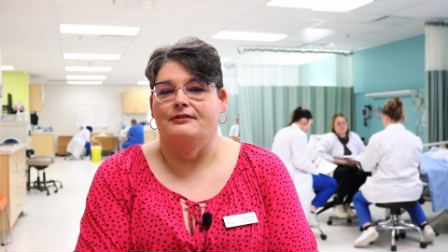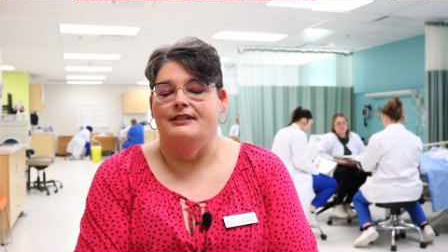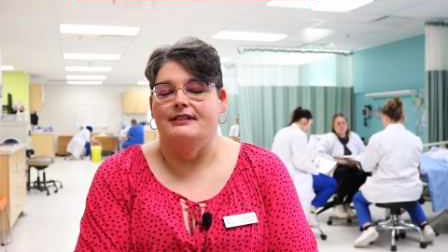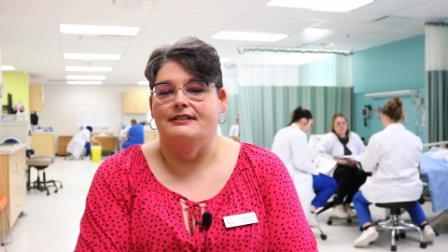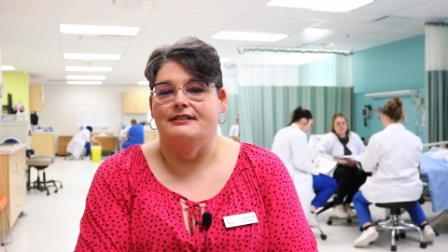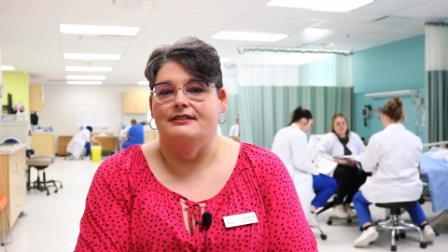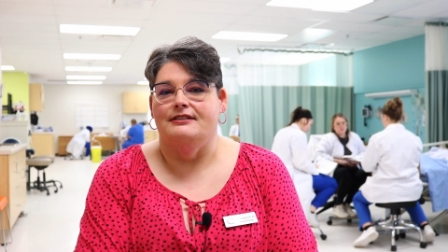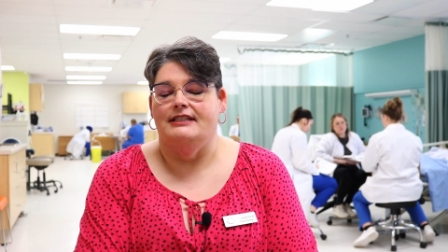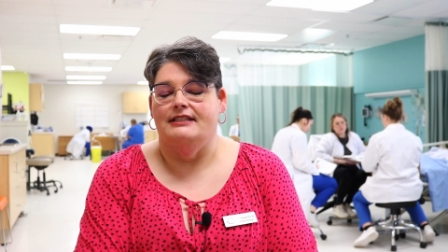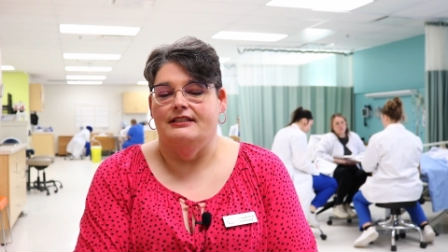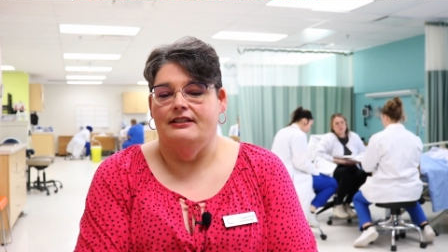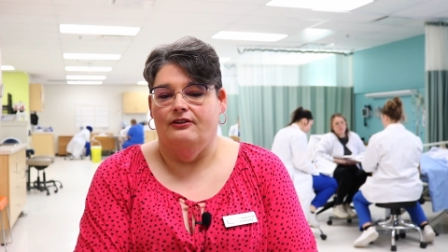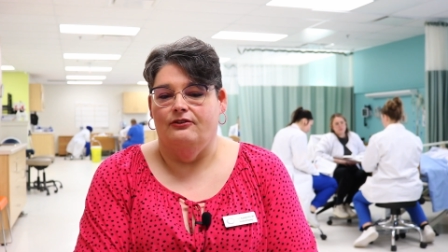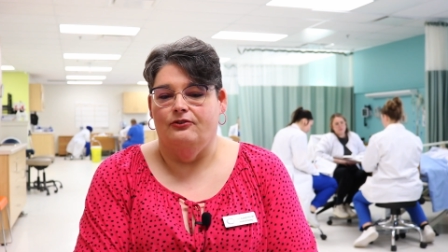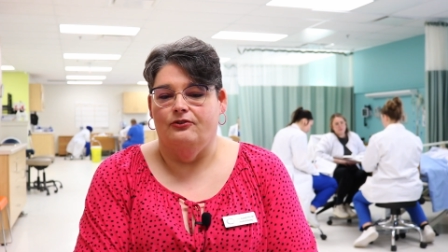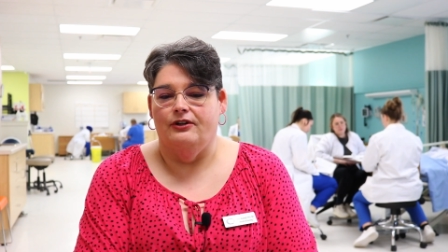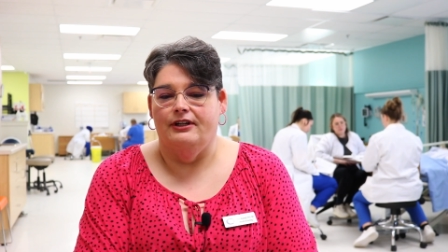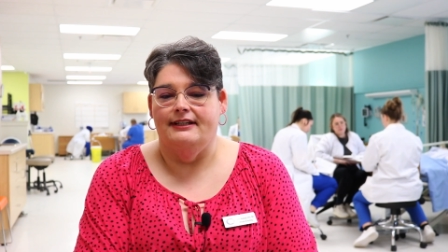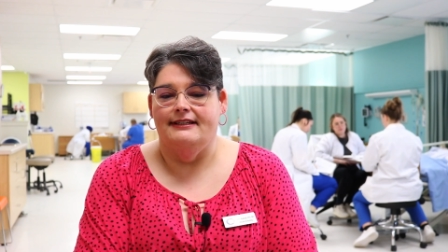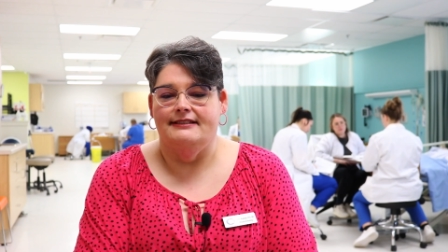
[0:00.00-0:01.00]
is detail
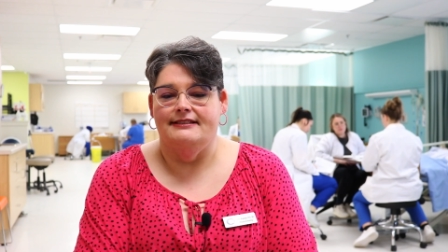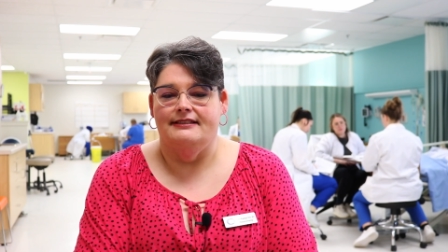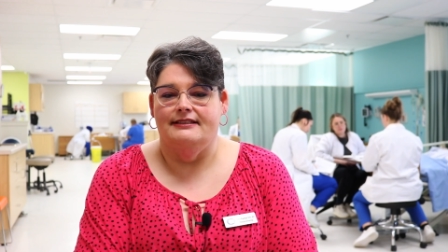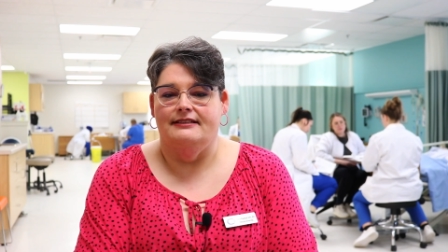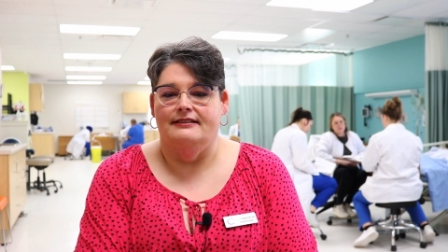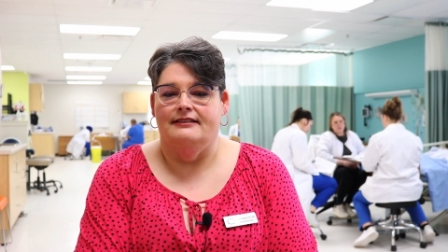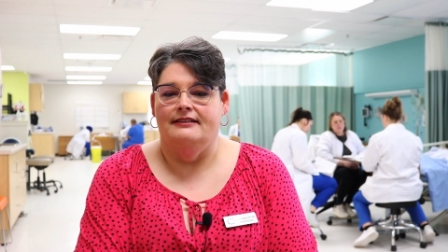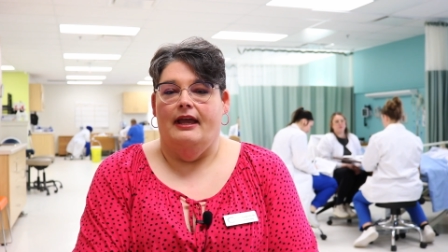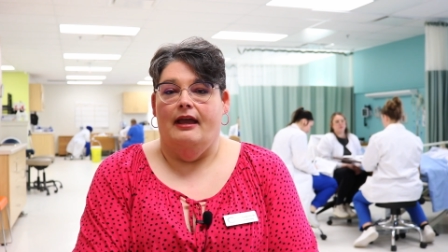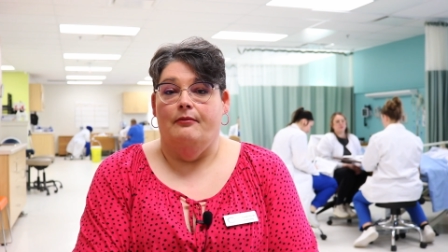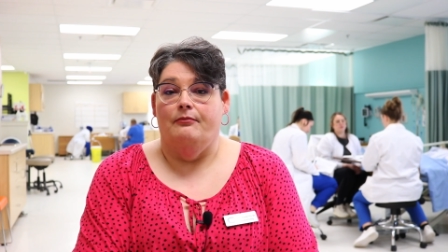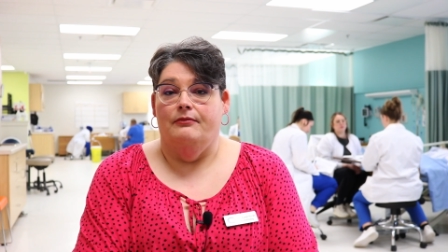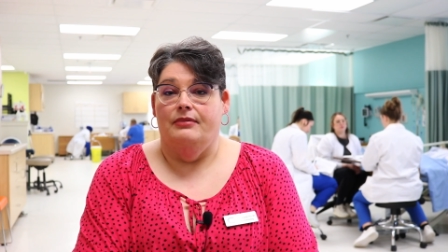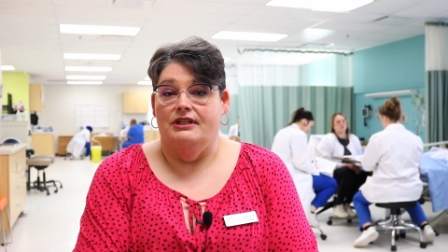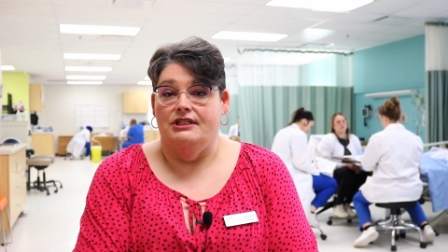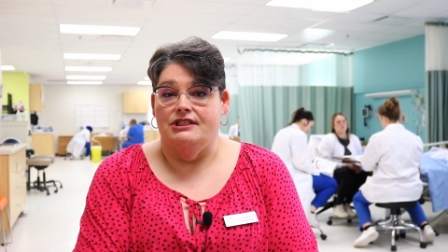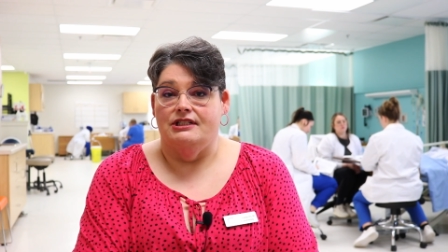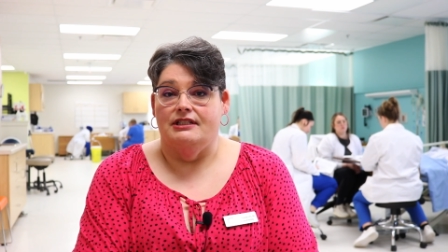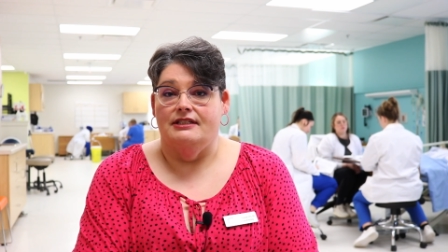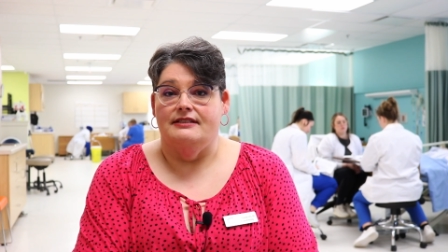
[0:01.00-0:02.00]
oriented,
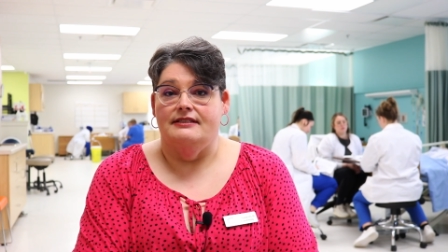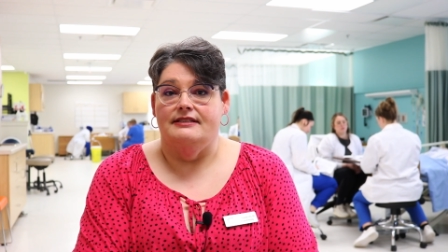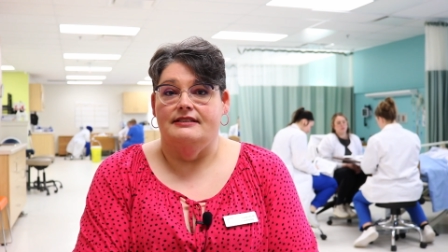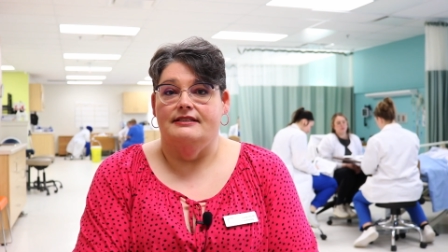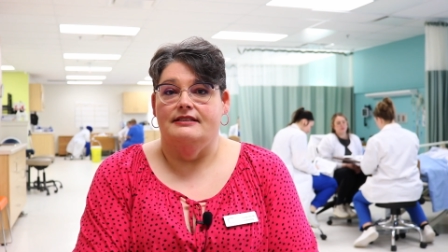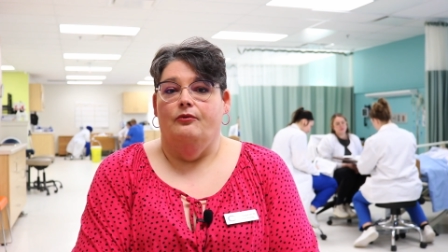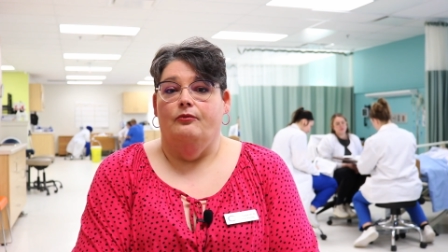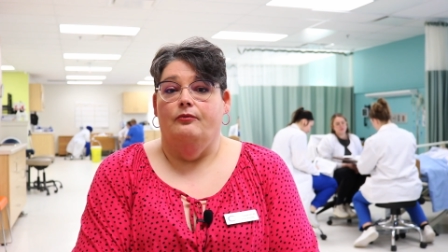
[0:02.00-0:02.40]
ambitious,